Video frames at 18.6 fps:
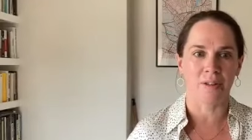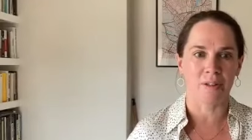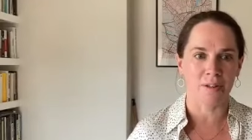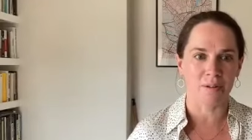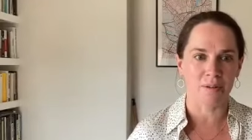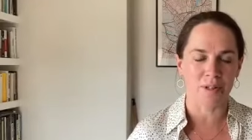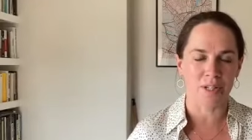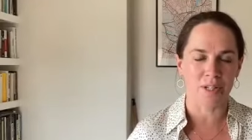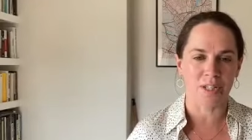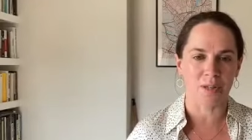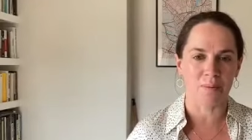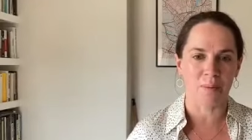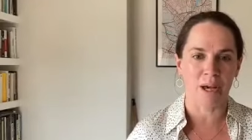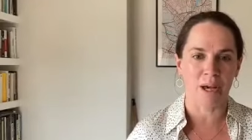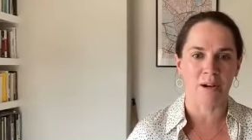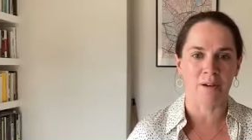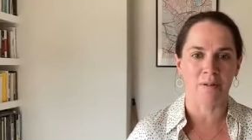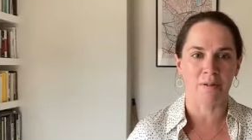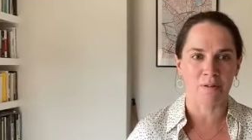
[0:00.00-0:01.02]
that uses the
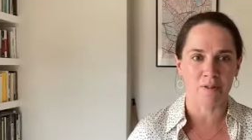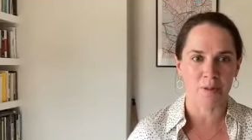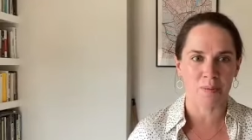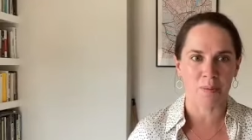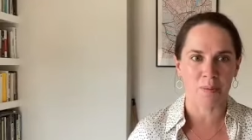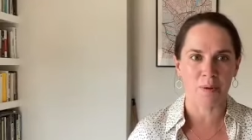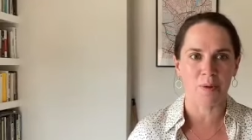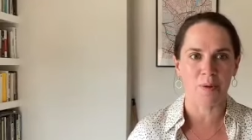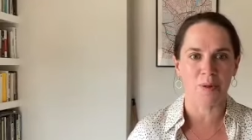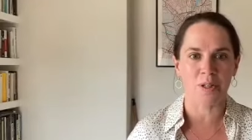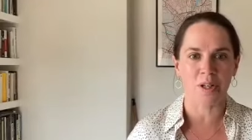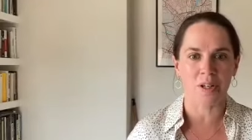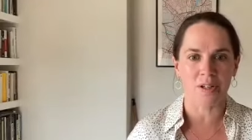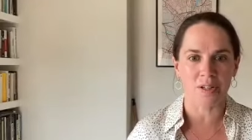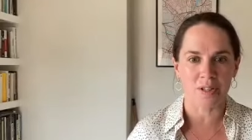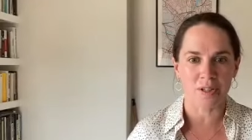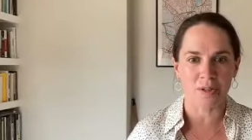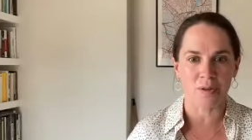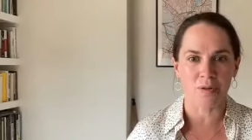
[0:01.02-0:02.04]
power of sport
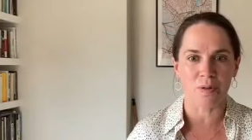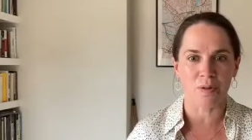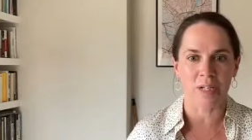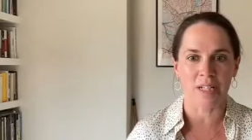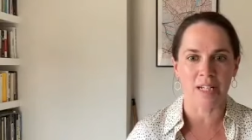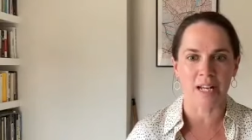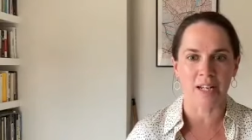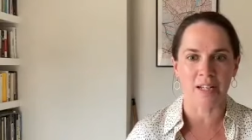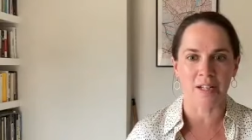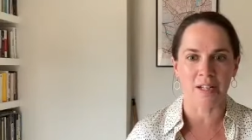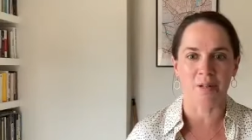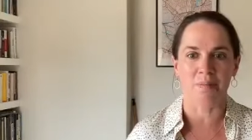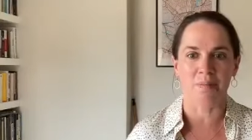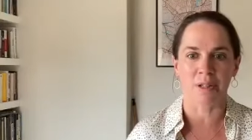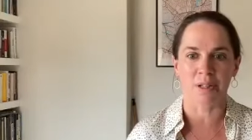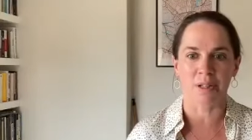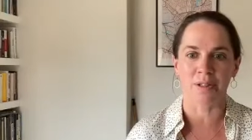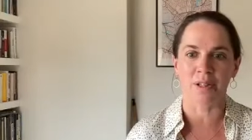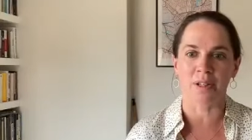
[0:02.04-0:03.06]
and storytelling to
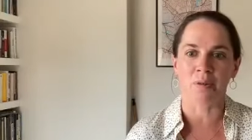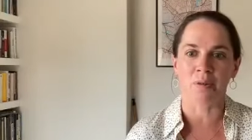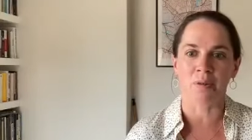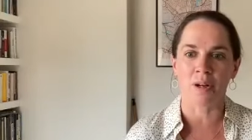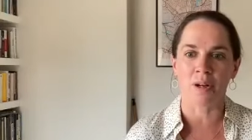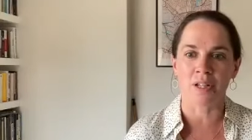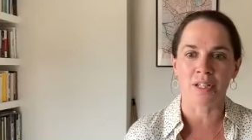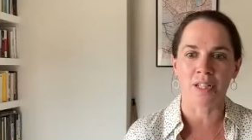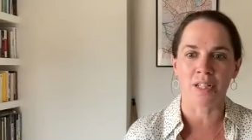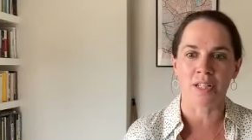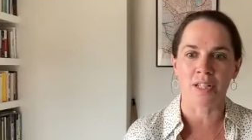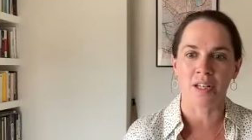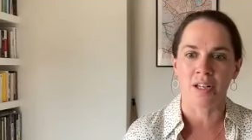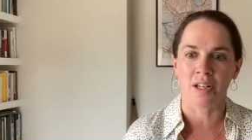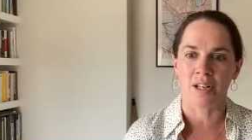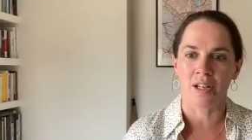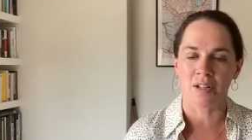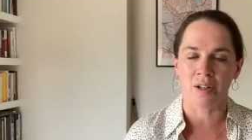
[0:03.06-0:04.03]
build equality,